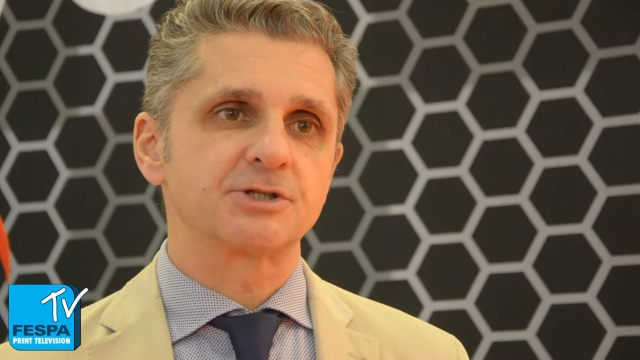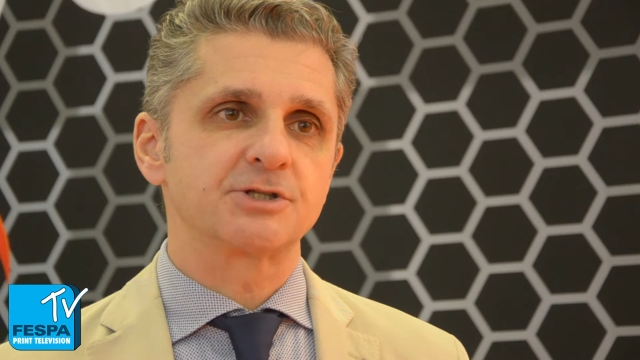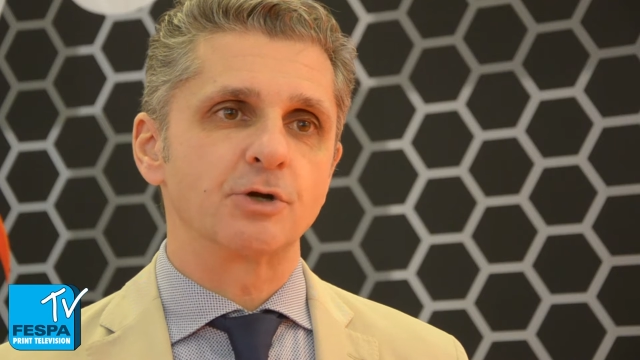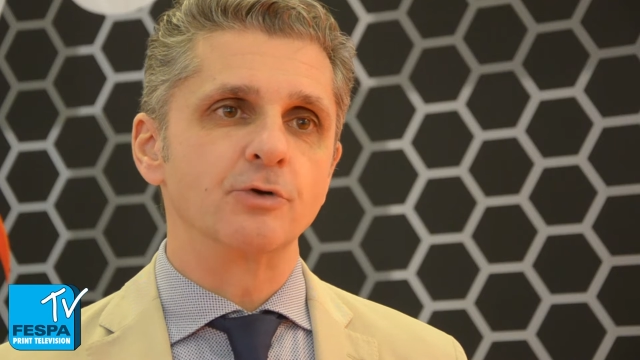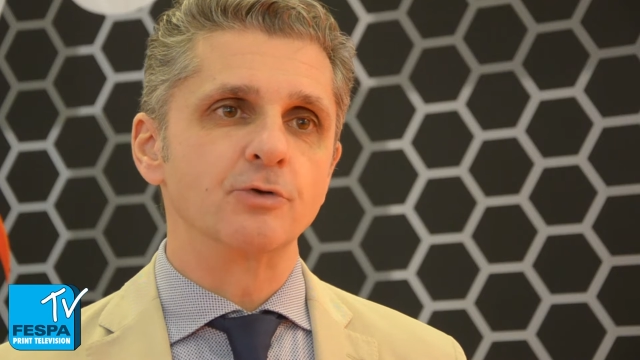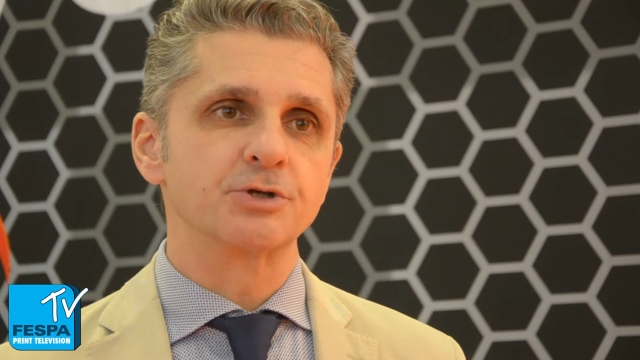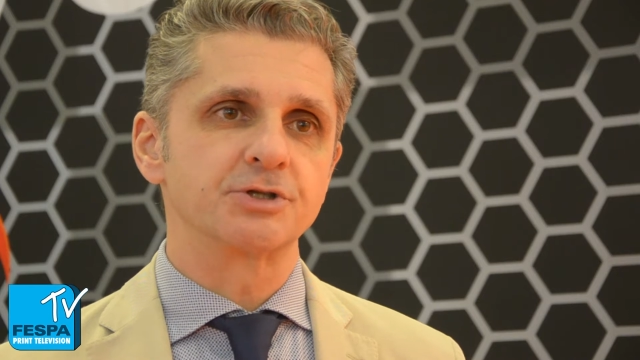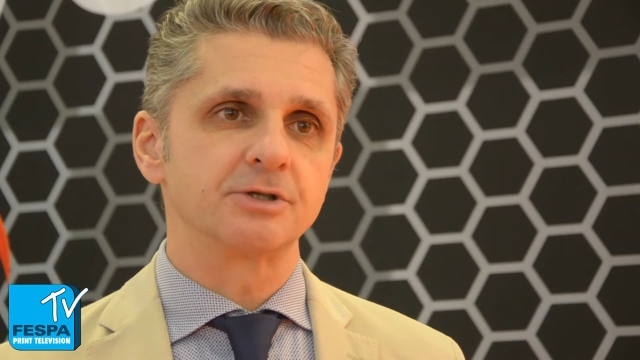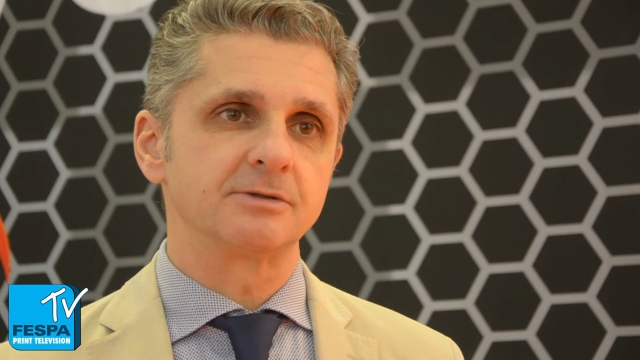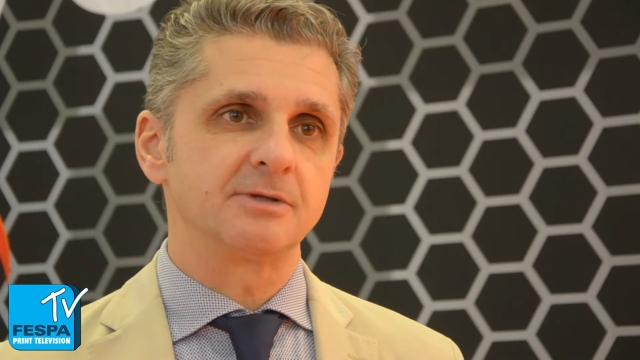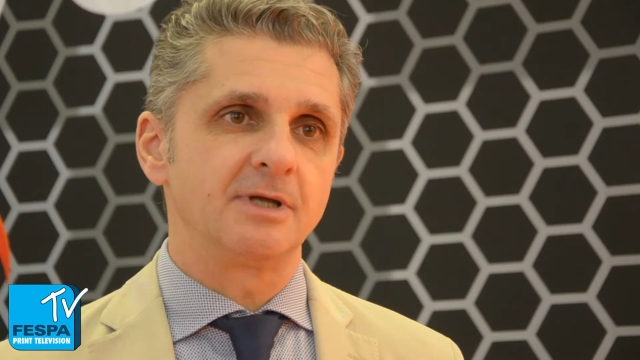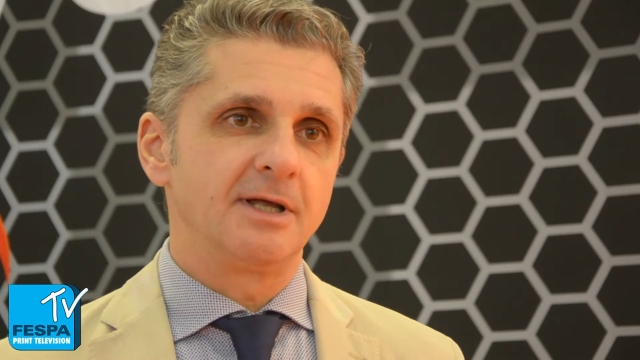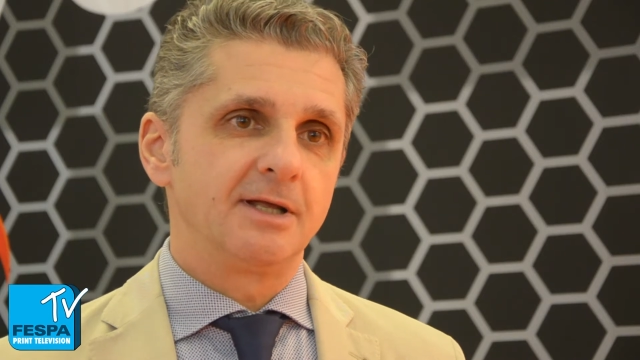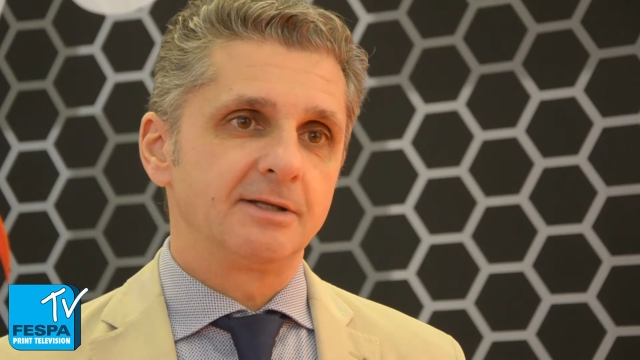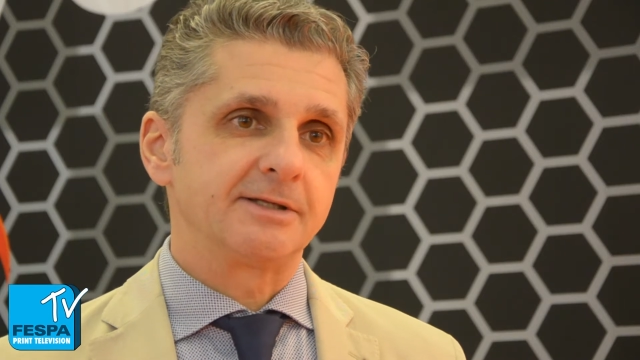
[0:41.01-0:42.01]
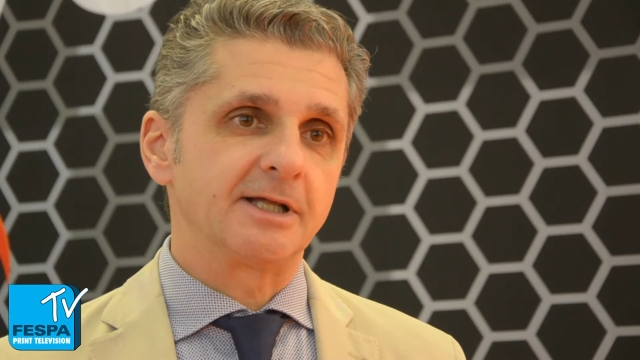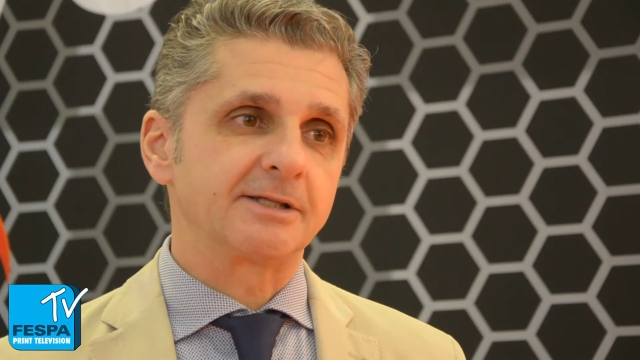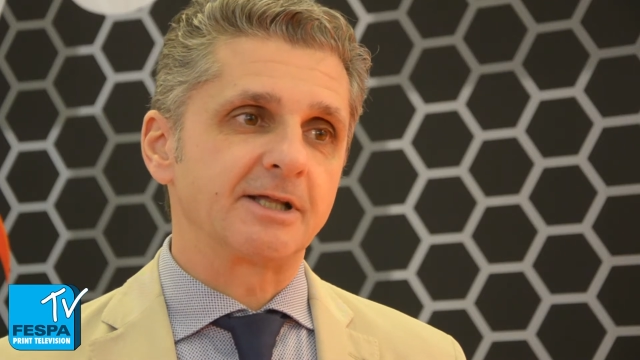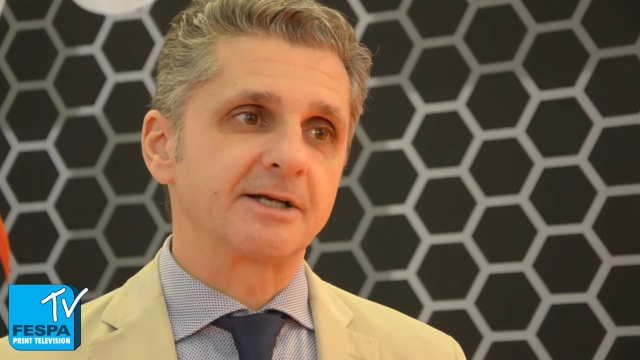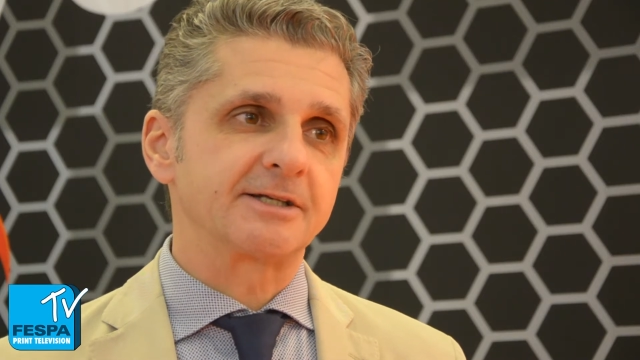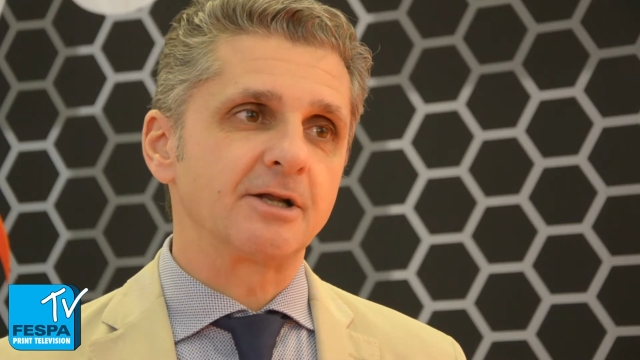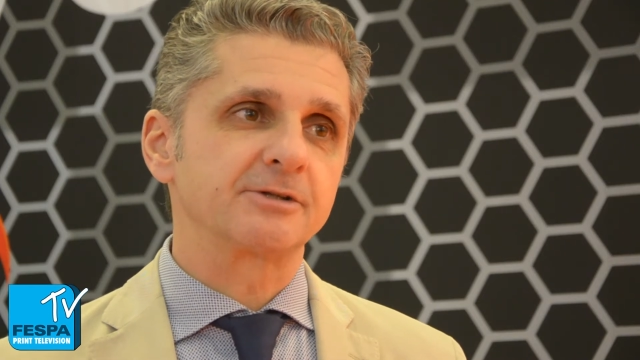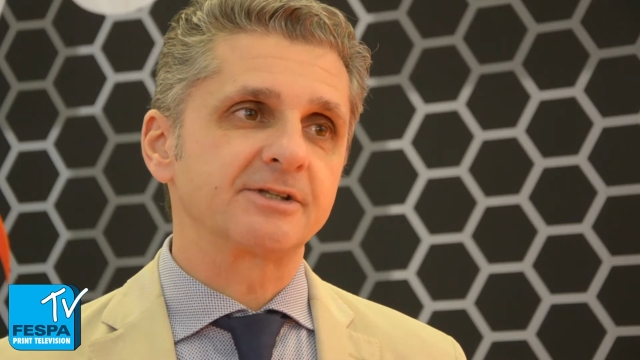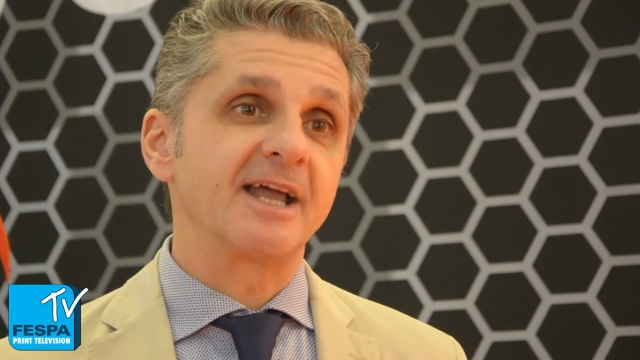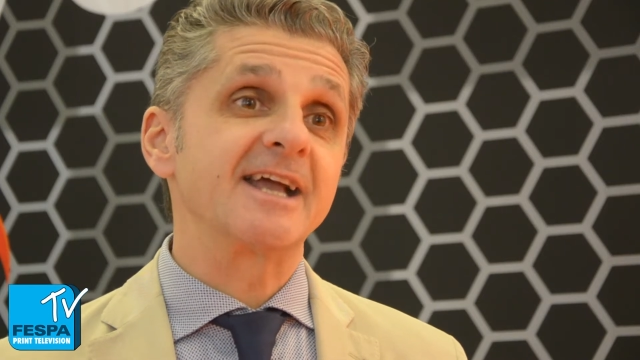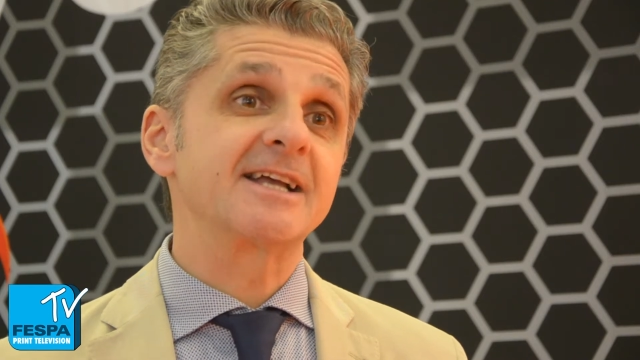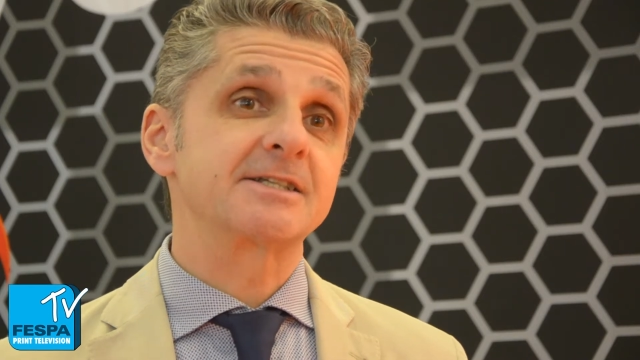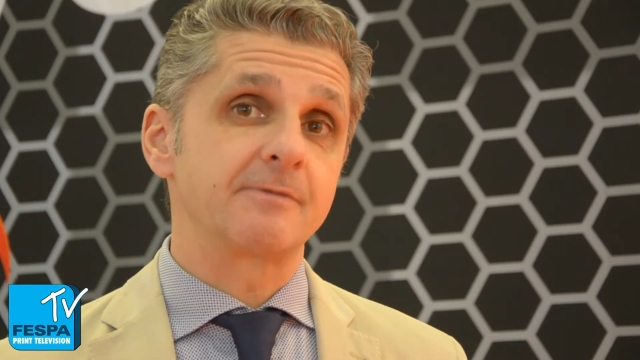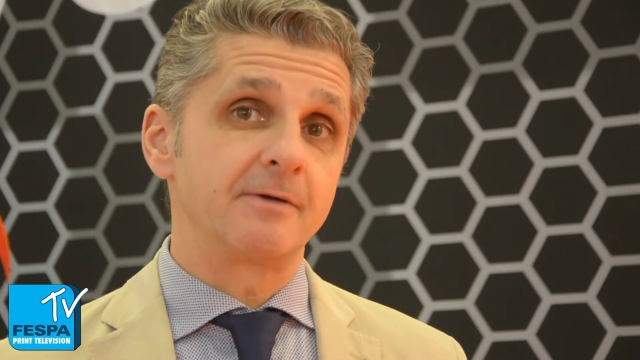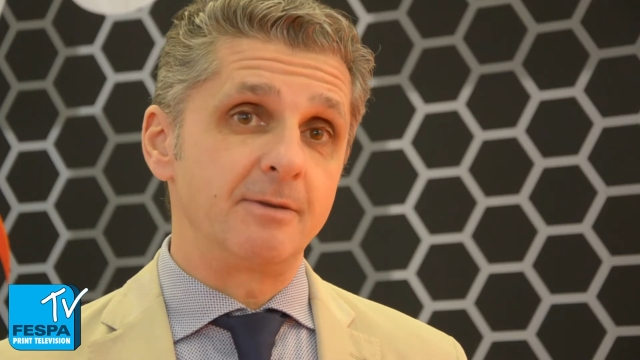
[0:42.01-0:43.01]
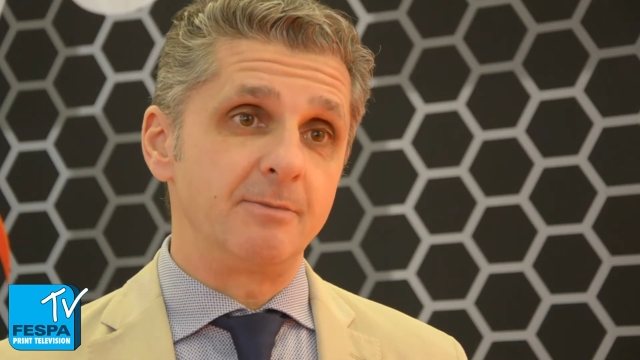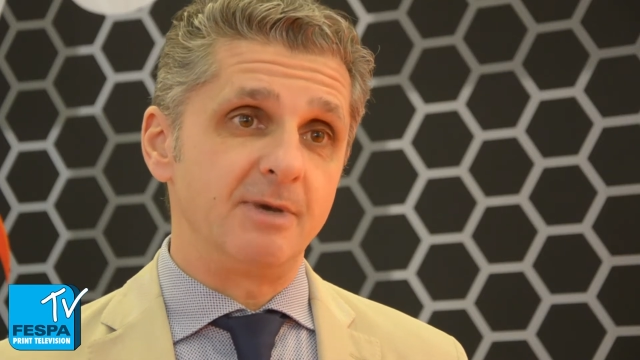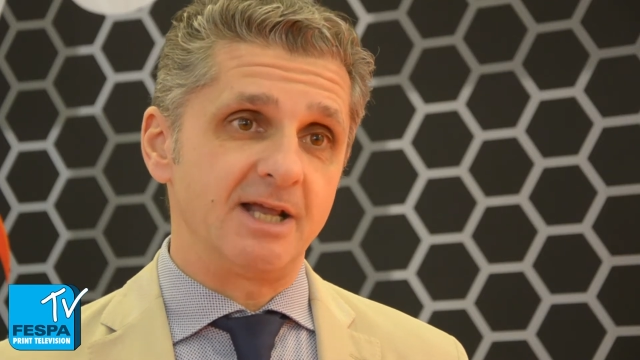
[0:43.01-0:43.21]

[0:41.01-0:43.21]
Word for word: solution that are not extremely